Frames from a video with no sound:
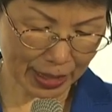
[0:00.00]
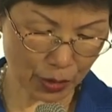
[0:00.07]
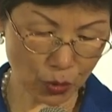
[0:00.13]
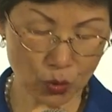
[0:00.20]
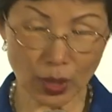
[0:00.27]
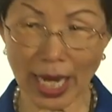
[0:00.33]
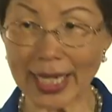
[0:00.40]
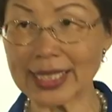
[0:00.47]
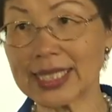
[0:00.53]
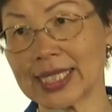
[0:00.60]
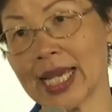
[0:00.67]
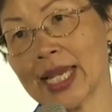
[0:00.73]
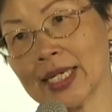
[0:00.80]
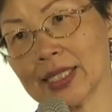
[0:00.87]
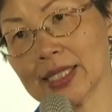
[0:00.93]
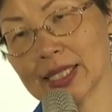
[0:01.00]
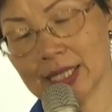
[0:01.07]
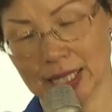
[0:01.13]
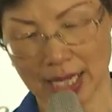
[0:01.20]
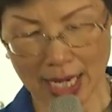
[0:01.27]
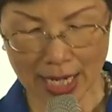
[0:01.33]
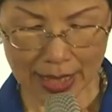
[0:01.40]
United States,
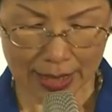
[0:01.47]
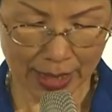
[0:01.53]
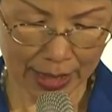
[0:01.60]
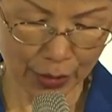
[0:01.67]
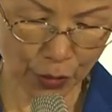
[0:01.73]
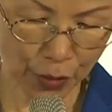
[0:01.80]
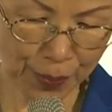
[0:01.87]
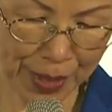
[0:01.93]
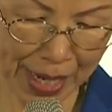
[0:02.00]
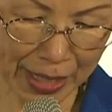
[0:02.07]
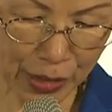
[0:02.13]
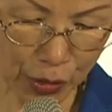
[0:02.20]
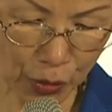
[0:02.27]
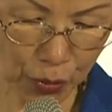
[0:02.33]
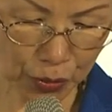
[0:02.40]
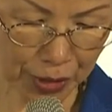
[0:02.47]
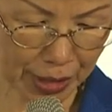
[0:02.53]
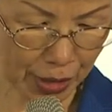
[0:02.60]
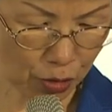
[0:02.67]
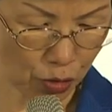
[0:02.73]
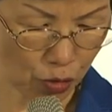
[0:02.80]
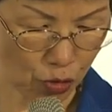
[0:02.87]
the European
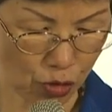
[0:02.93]
Union,